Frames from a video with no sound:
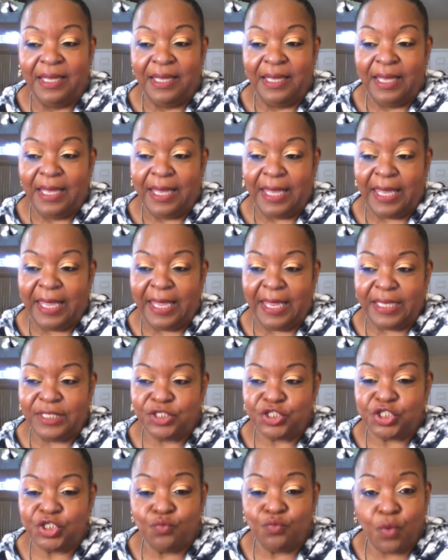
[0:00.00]
And
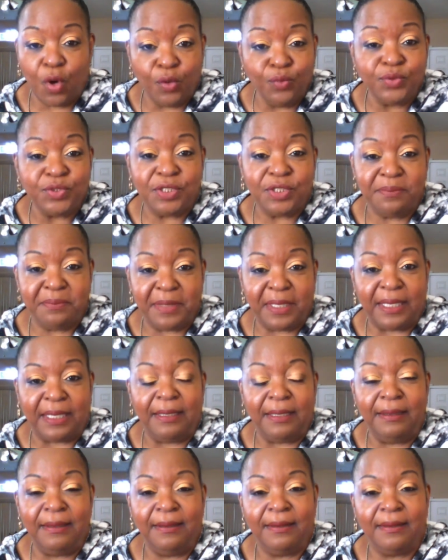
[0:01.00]
she wrote to
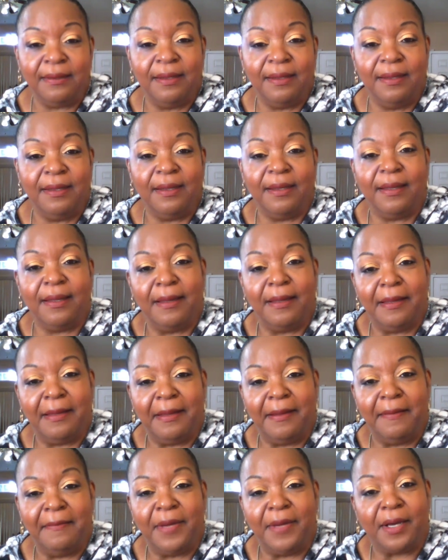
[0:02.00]
me
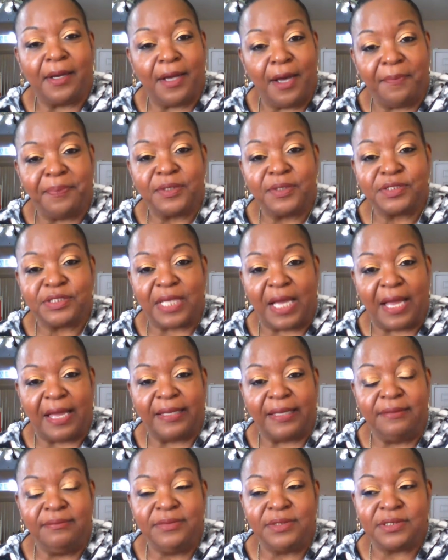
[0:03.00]
a couple of
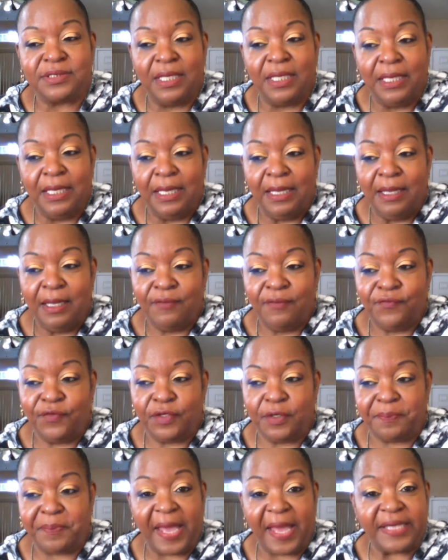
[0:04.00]
times. For
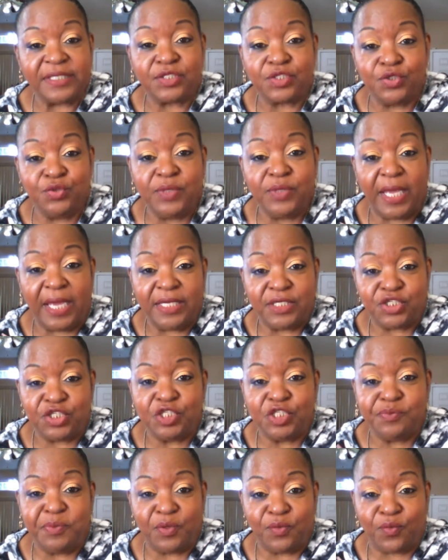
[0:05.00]
the past 2 days,
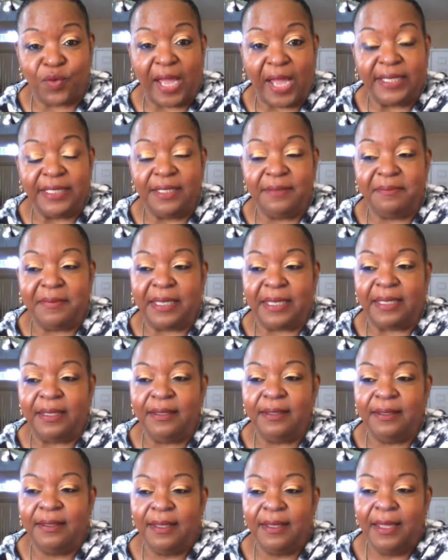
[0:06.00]
she's been writing me.
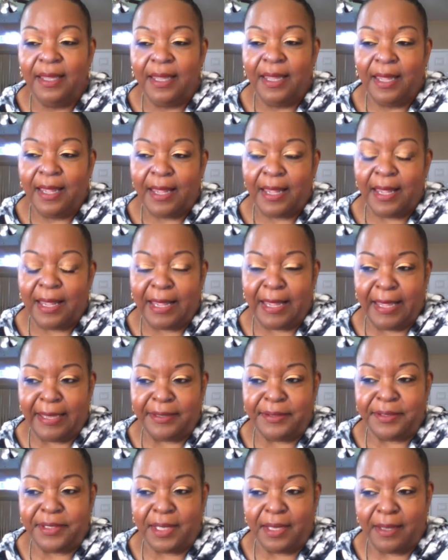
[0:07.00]

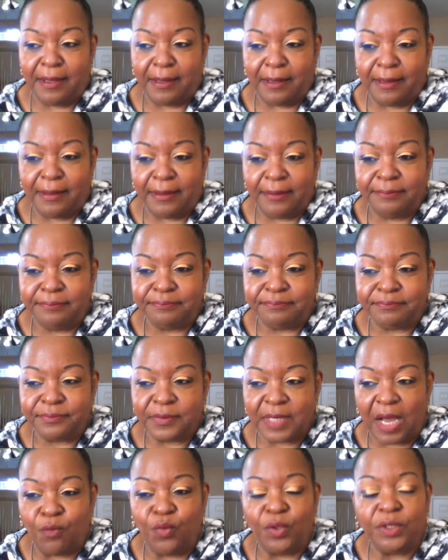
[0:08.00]
And
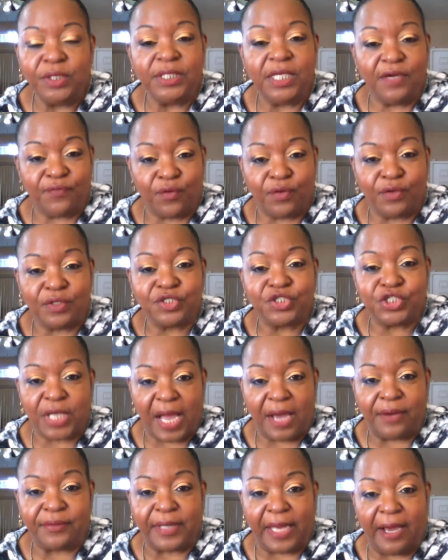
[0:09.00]
I want to give her a
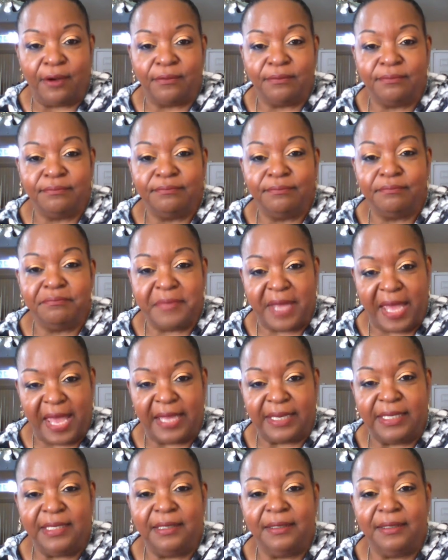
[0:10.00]
shout out. Maddie,